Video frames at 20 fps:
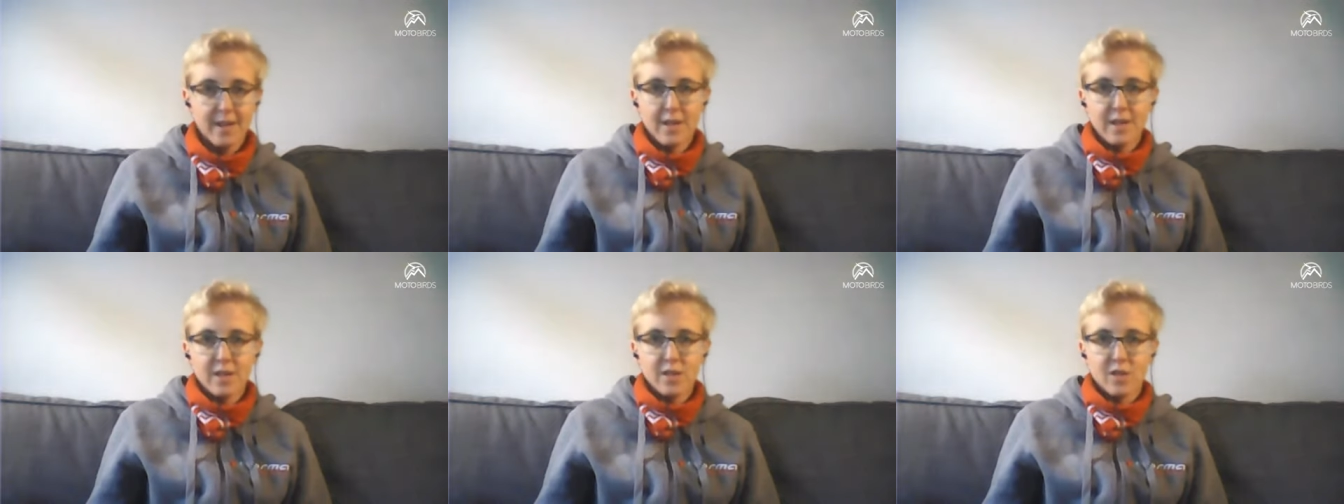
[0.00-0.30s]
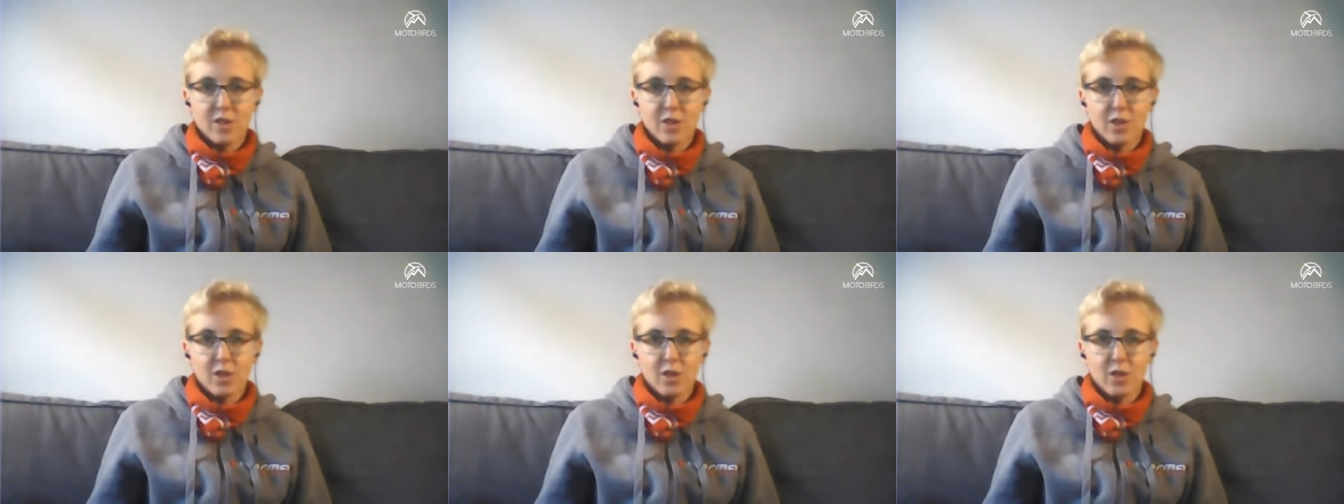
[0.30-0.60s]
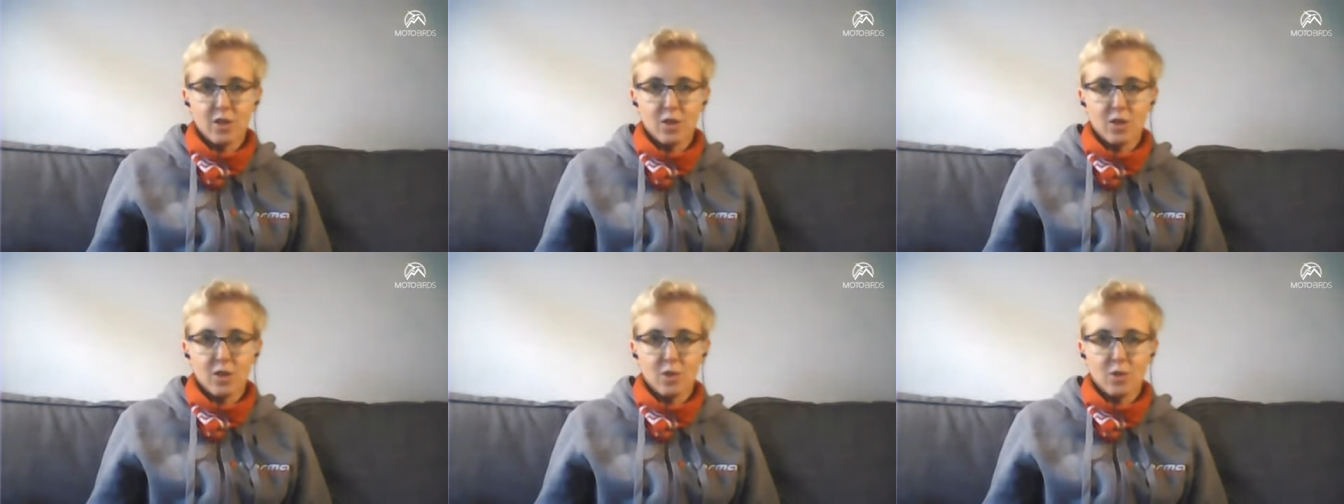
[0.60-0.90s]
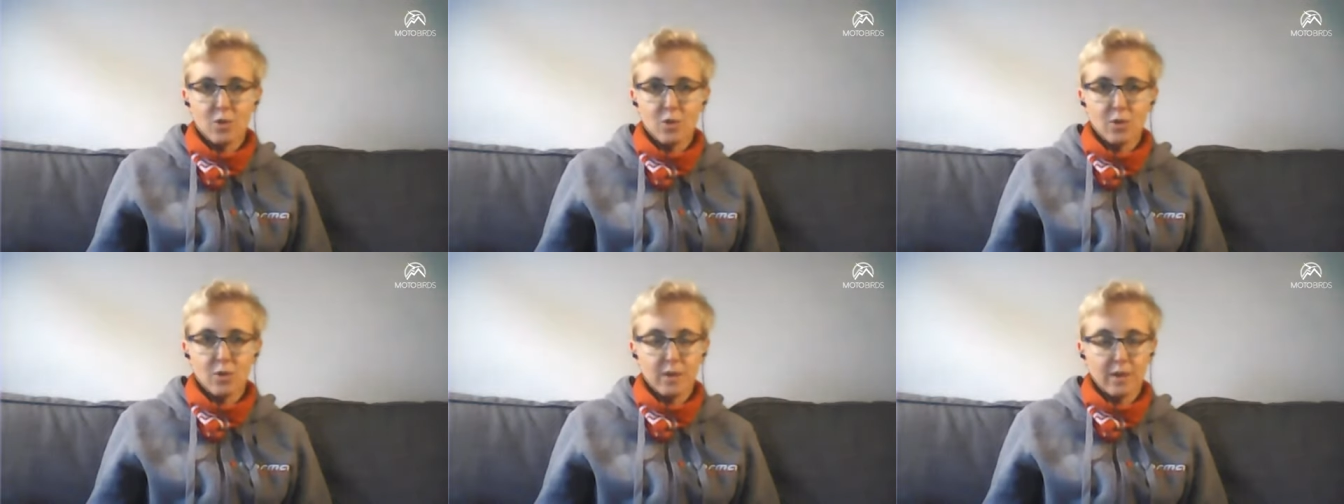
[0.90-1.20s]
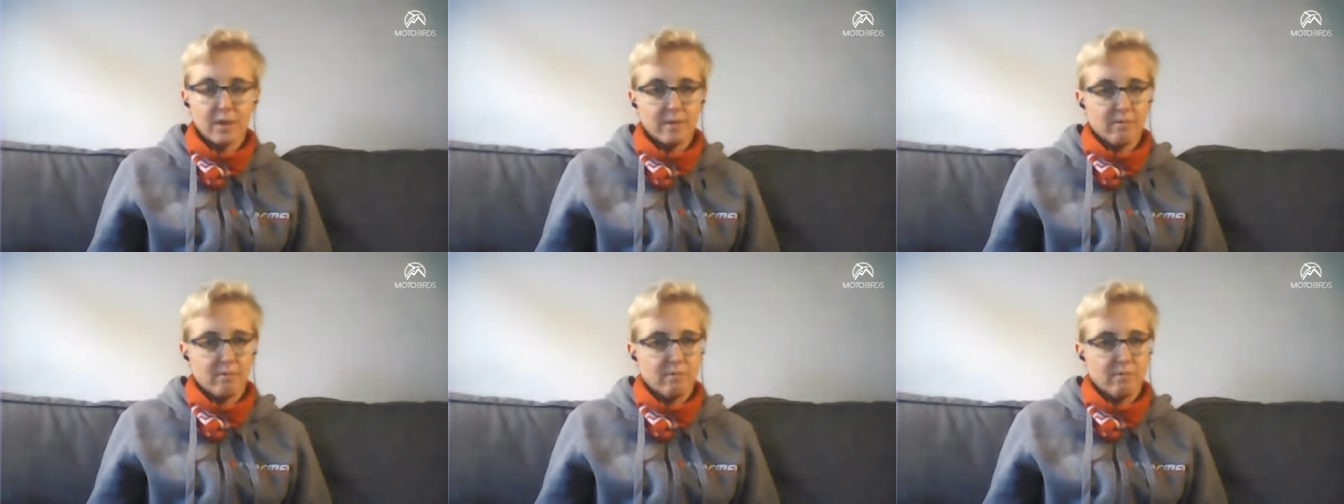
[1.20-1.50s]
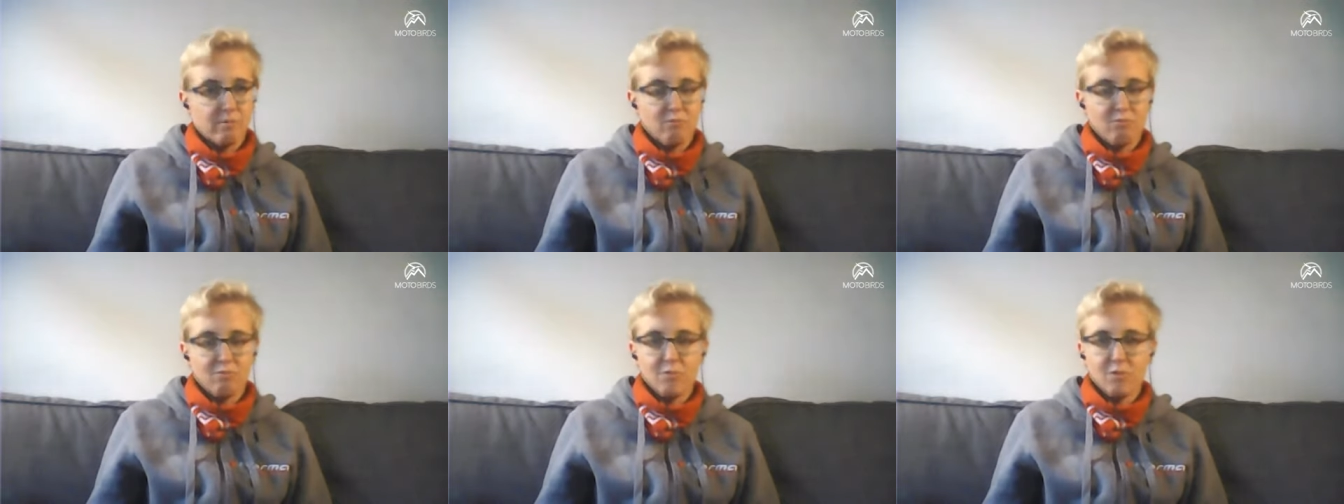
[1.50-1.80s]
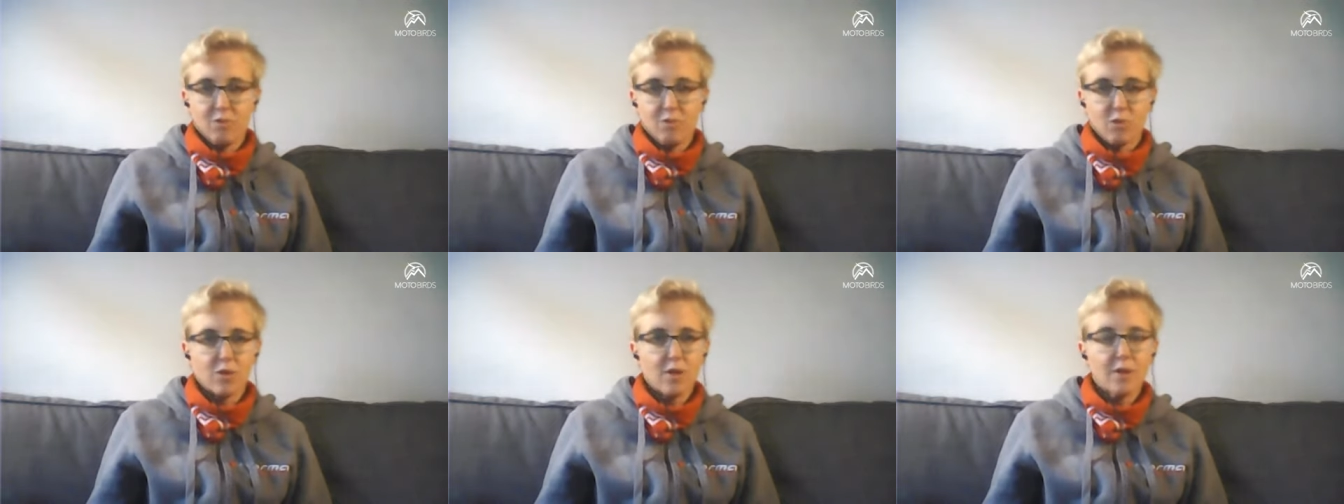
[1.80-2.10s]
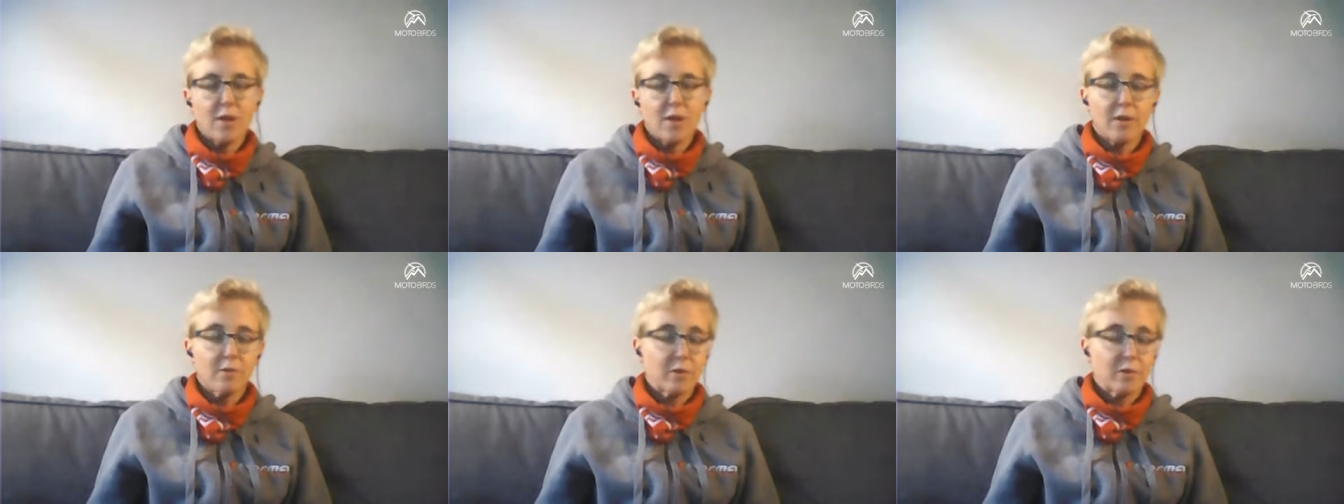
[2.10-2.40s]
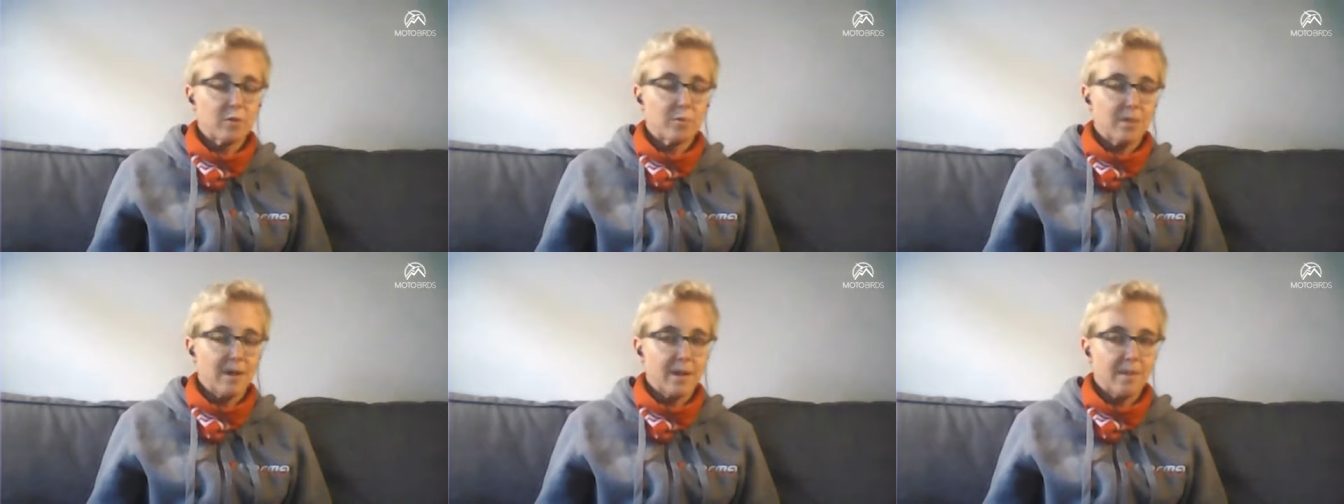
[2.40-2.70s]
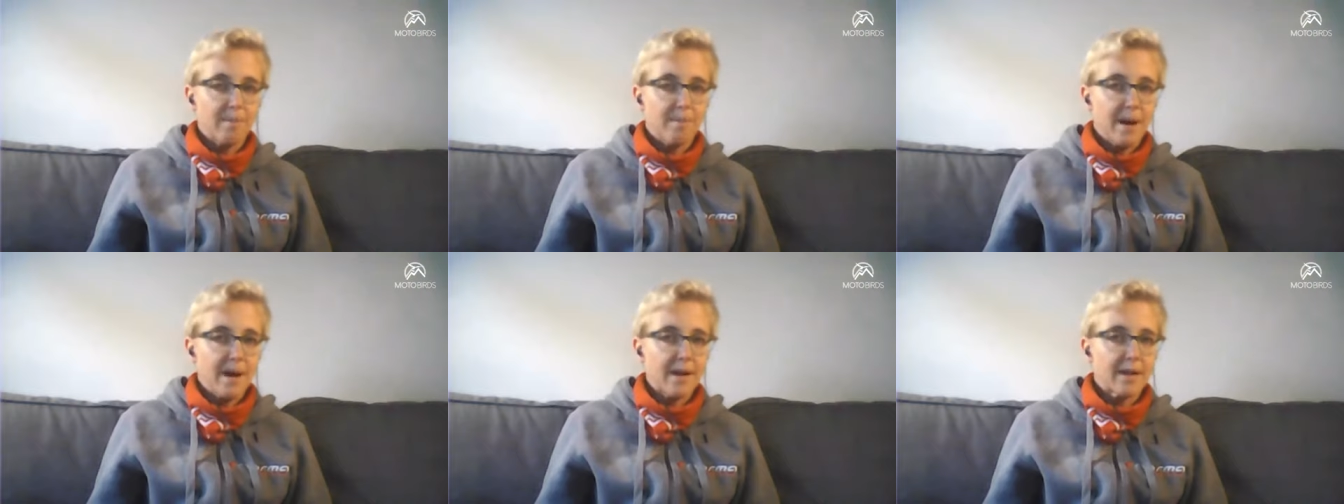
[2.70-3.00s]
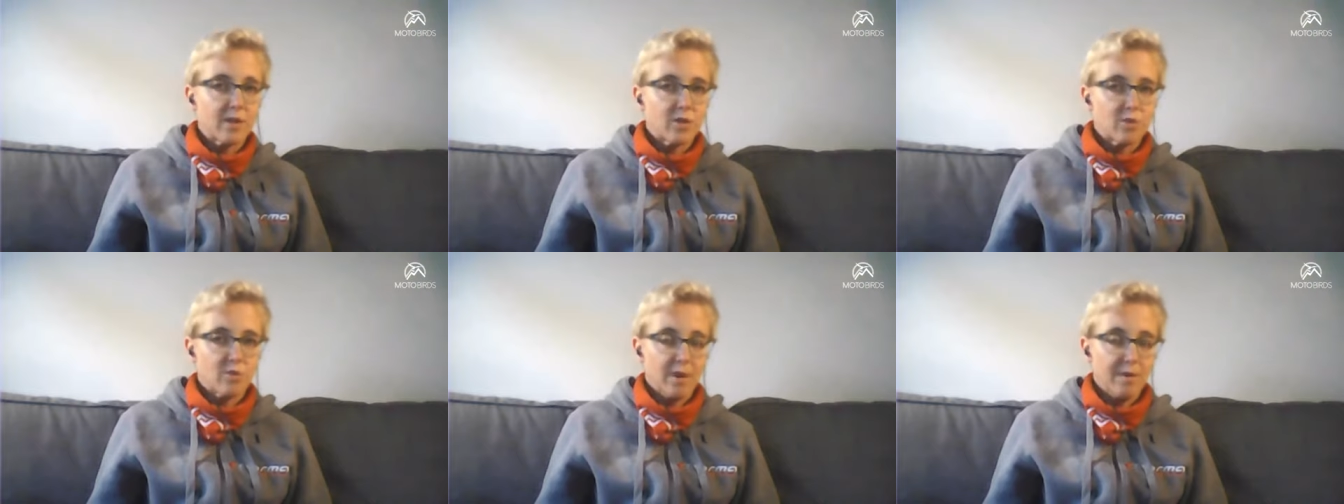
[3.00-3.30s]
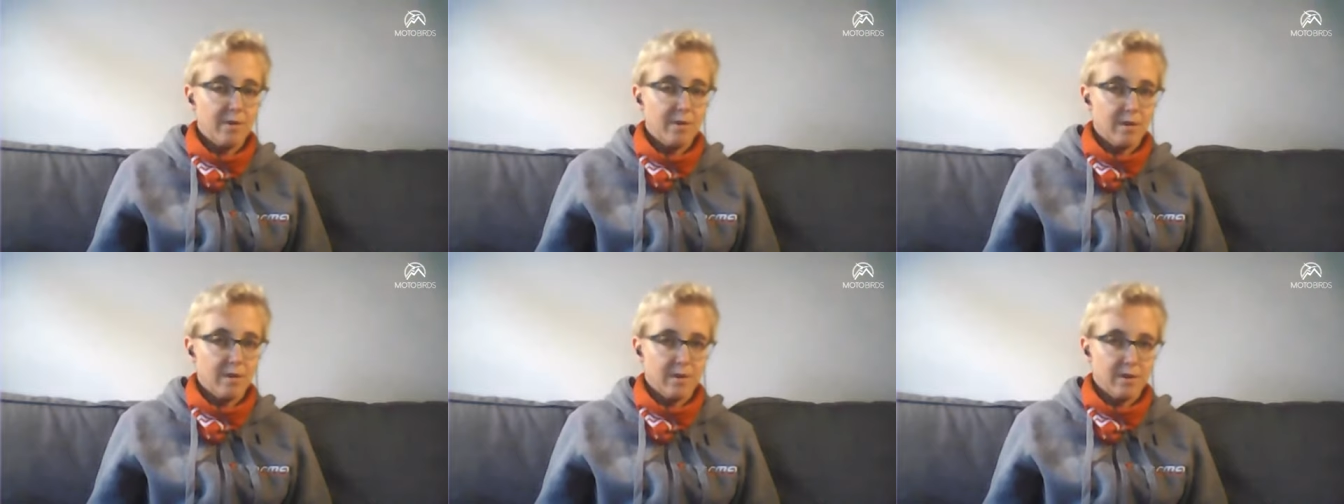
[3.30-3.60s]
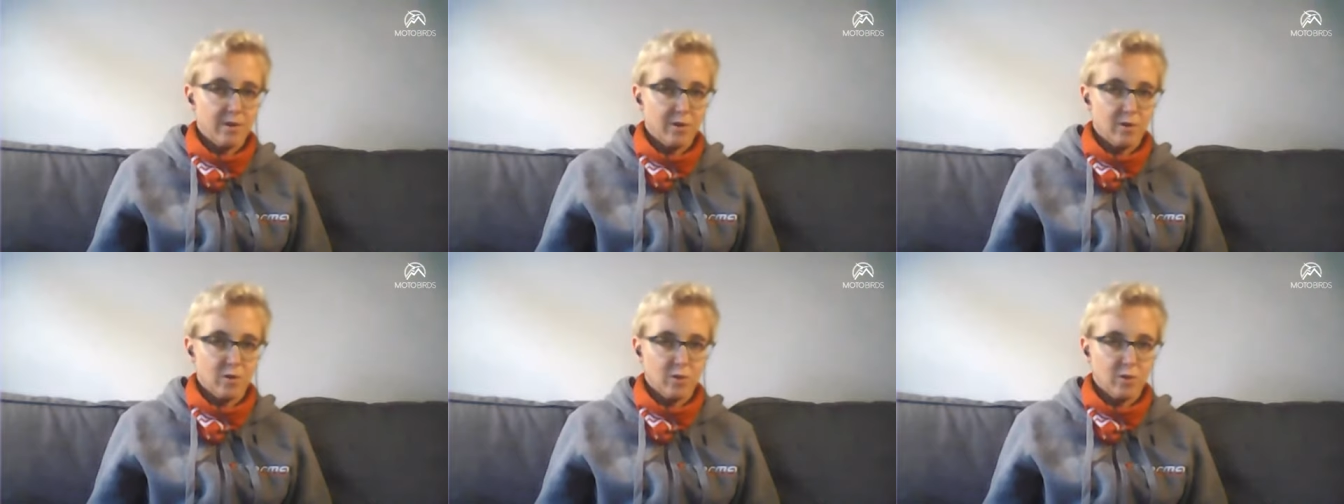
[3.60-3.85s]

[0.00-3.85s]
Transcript: So you don't have to be a bike traveler